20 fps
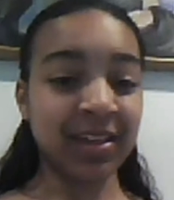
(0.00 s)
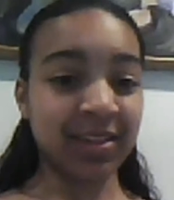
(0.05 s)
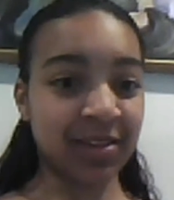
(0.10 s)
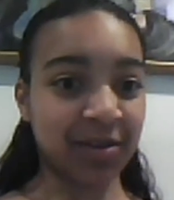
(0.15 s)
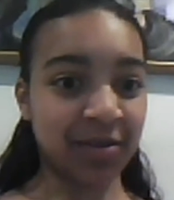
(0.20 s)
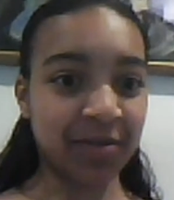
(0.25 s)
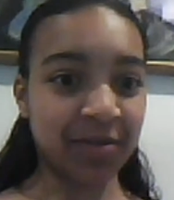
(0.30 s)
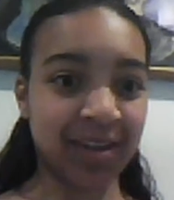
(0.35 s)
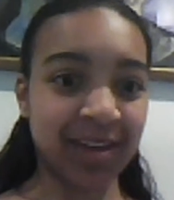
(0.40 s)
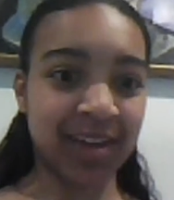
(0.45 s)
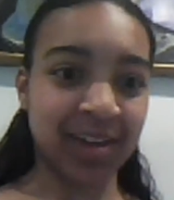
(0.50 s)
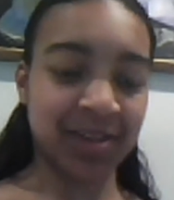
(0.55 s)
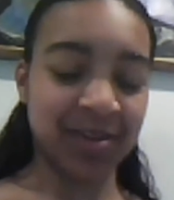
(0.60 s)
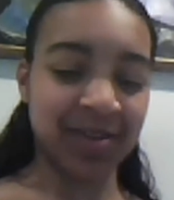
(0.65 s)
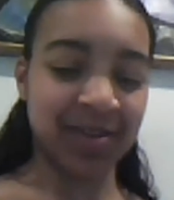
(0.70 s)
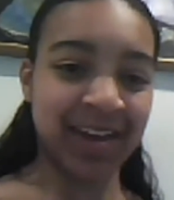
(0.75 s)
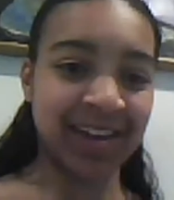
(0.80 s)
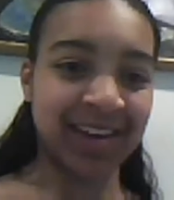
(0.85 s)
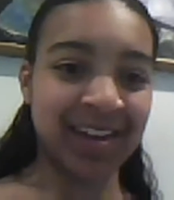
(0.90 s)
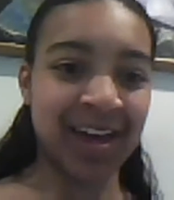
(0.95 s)
so in case you
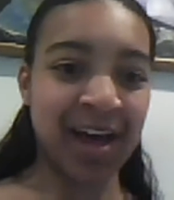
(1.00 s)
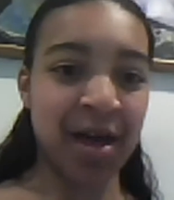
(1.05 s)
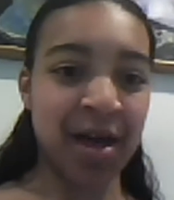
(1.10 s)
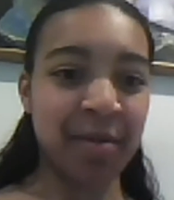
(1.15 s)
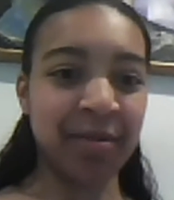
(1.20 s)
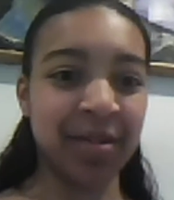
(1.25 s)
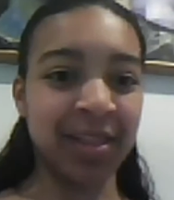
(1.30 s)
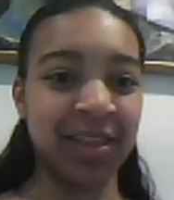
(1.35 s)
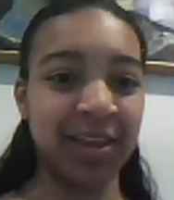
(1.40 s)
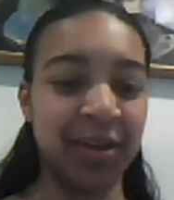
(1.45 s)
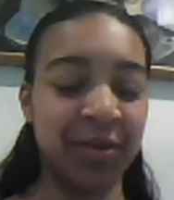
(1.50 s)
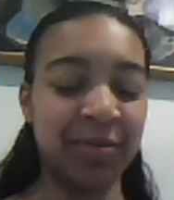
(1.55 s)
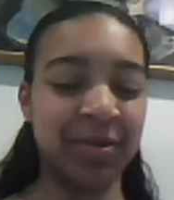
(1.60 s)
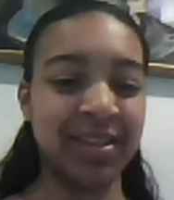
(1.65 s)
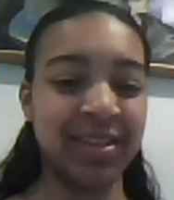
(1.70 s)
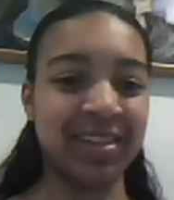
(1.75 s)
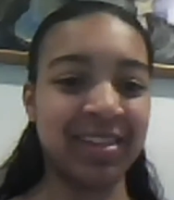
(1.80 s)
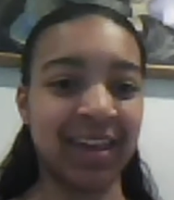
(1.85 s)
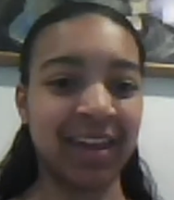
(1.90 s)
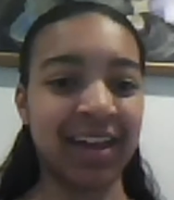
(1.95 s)
can't tell, I'm a little bit
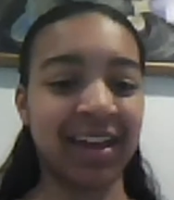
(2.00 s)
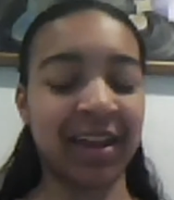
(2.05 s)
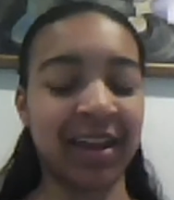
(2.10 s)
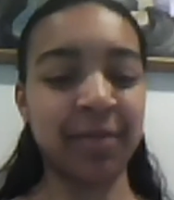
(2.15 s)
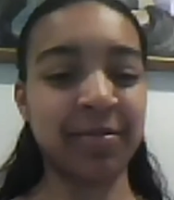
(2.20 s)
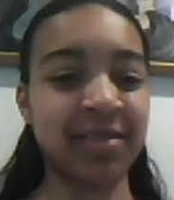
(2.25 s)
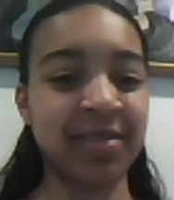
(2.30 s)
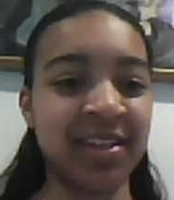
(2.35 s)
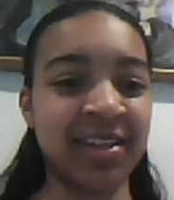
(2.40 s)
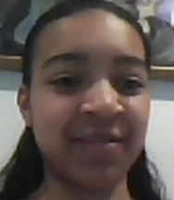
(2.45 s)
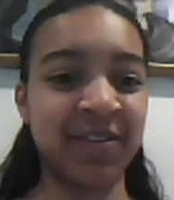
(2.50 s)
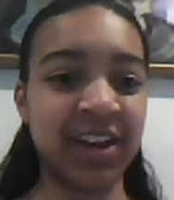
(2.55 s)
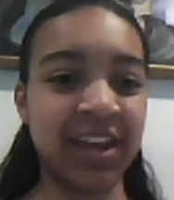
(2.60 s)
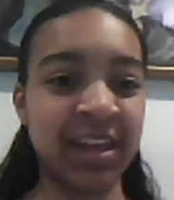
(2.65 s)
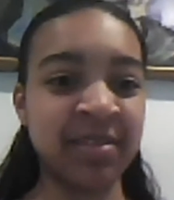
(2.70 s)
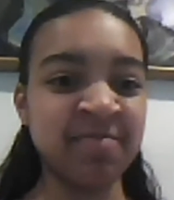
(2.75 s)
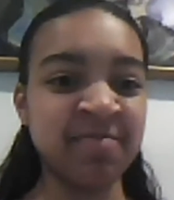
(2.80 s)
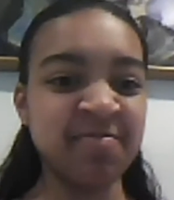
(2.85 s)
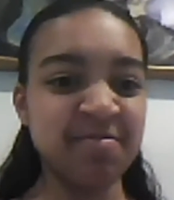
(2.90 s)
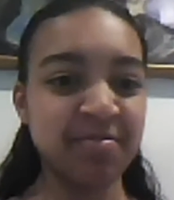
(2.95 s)
sick, I'm
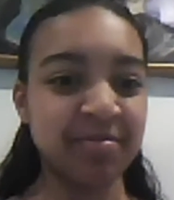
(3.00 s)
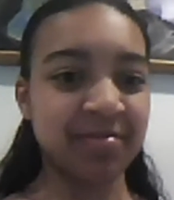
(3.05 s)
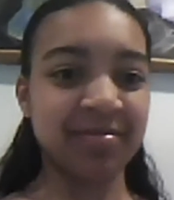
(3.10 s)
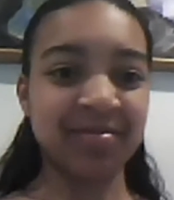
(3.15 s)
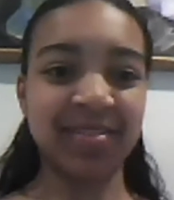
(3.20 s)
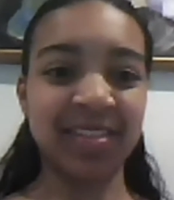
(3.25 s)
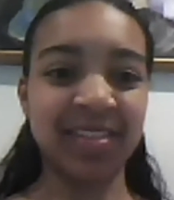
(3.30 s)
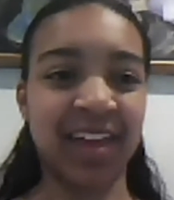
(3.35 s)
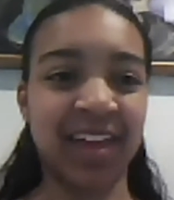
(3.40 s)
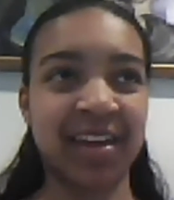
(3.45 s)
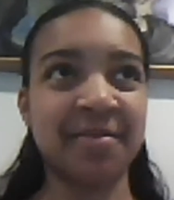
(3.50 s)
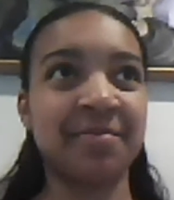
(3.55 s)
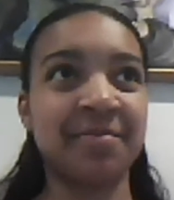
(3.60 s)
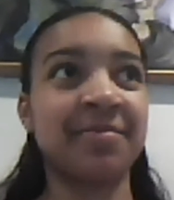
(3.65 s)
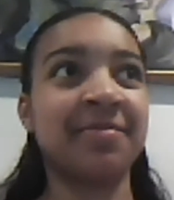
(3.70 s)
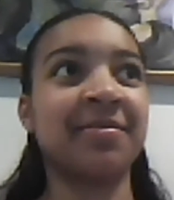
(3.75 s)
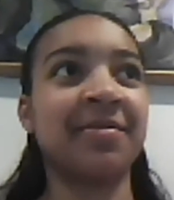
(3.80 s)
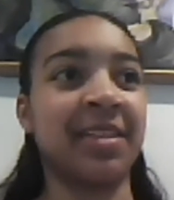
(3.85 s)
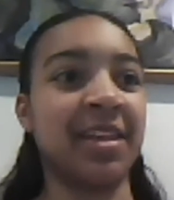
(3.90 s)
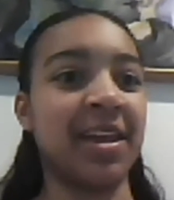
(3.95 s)
stiffly, like,
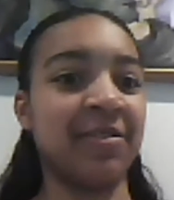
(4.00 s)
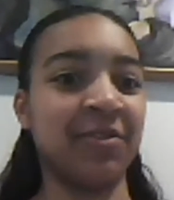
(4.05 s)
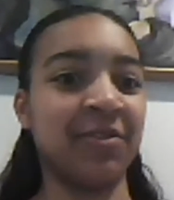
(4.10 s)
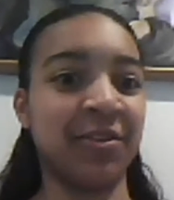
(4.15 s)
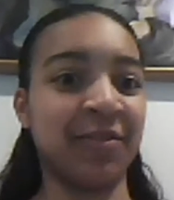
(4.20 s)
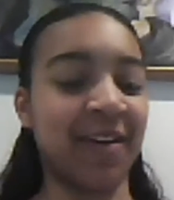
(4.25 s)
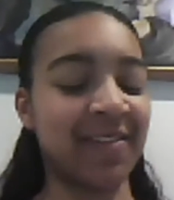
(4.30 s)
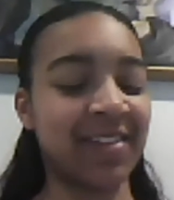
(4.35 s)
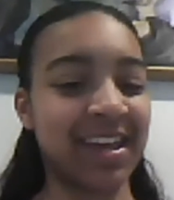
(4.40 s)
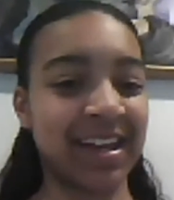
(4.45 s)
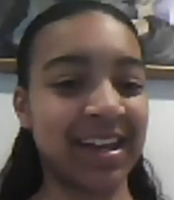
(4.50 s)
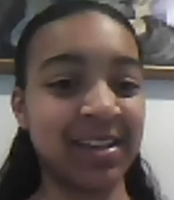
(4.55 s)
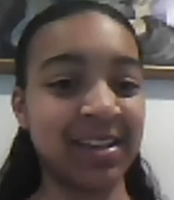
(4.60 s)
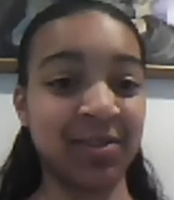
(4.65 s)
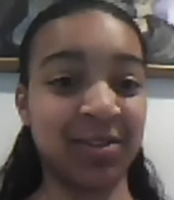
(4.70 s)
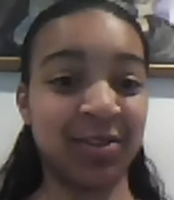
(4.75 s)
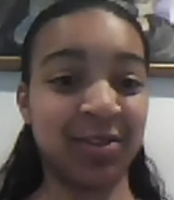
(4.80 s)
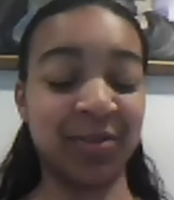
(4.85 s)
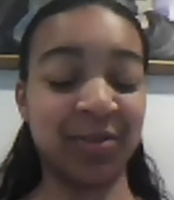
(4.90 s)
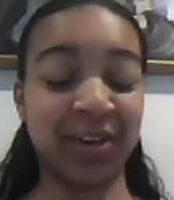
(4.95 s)
every five seconds,
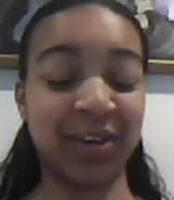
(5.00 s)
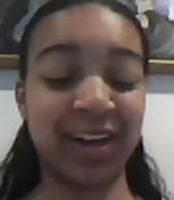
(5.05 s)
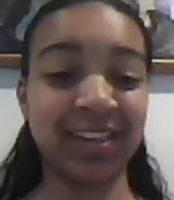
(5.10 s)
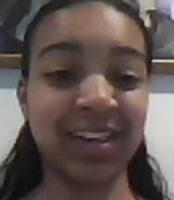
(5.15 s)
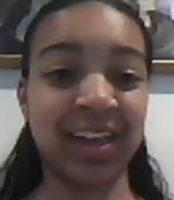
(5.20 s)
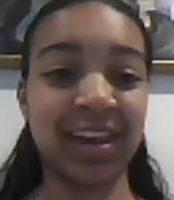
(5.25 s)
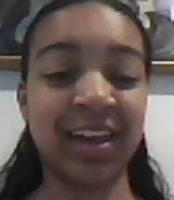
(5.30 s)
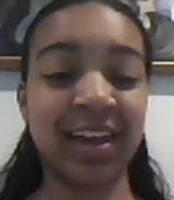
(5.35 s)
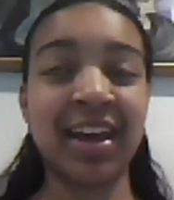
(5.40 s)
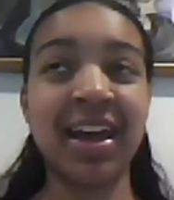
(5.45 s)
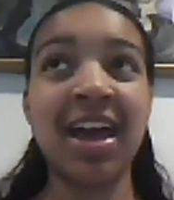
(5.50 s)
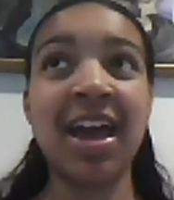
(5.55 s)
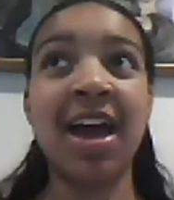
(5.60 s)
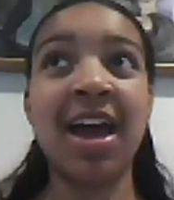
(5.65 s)
which is really exciting.